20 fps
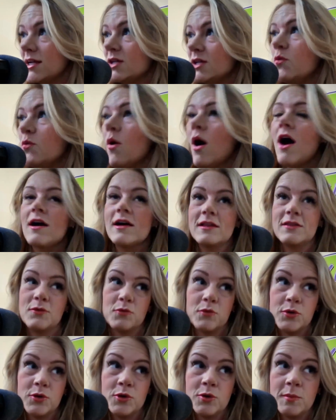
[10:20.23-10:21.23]
you walk in
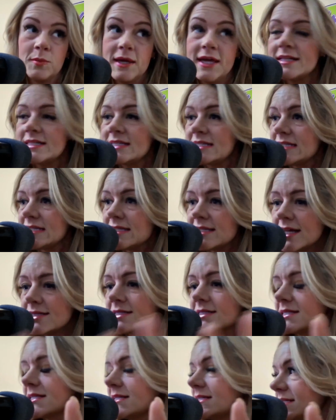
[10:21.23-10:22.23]
the room, it
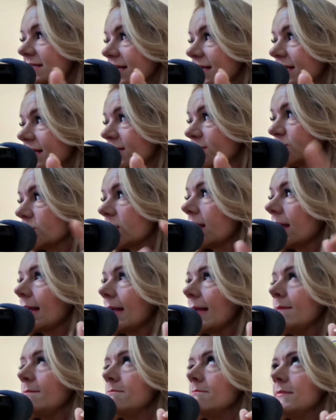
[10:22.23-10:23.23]
sets the stage
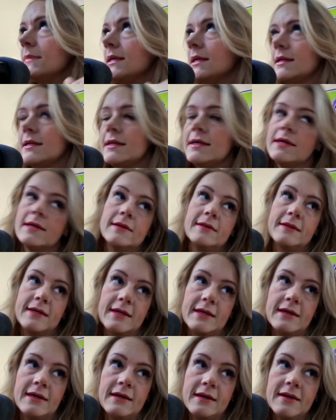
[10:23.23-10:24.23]

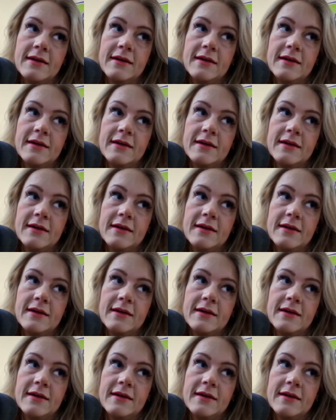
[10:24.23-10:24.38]
immediately.